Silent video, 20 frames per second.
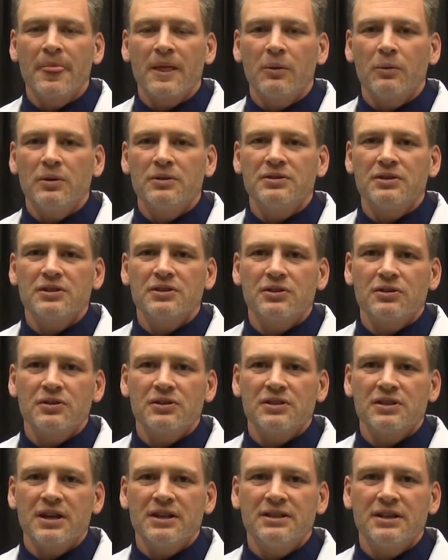Once the
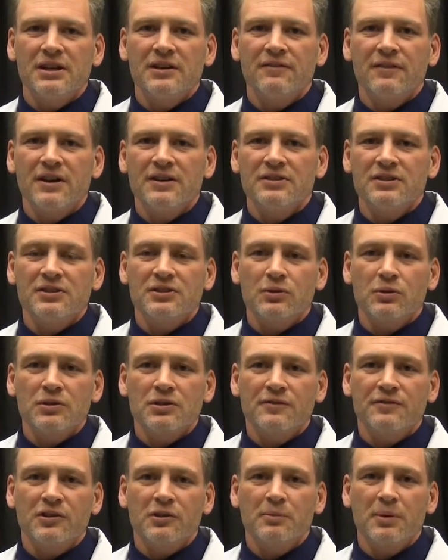surgeon identifies the
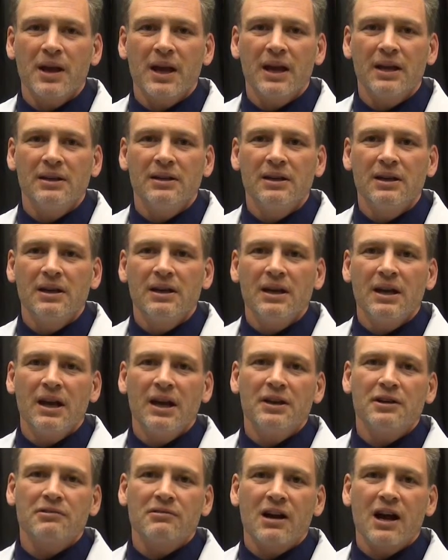source of your pain
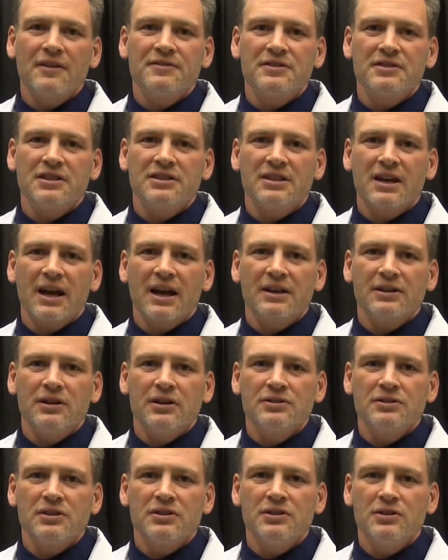and arrives at a
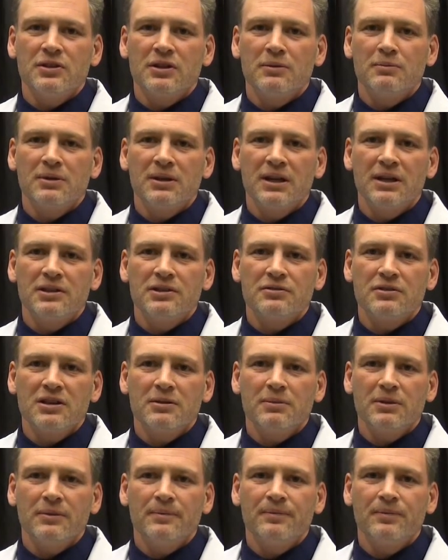diagnosis, you can begin
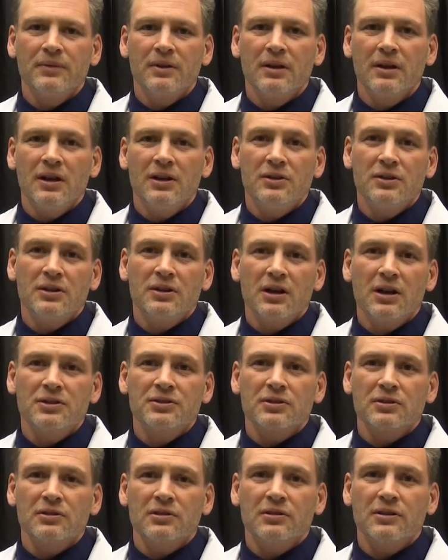treatment. And you can
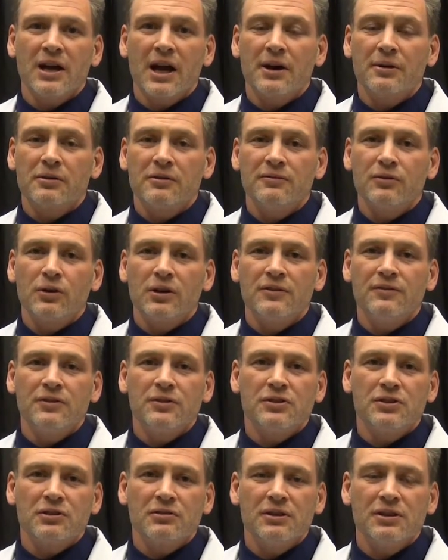also learn how to avoid
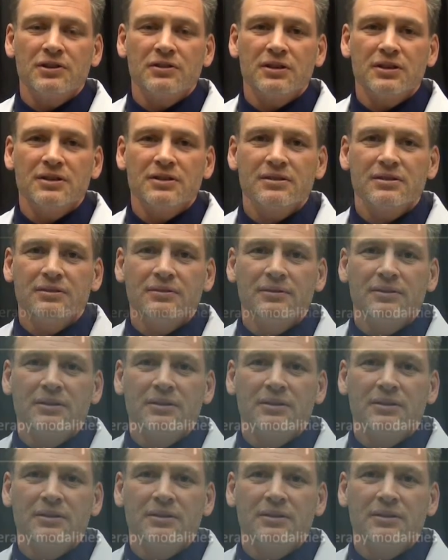future injuries.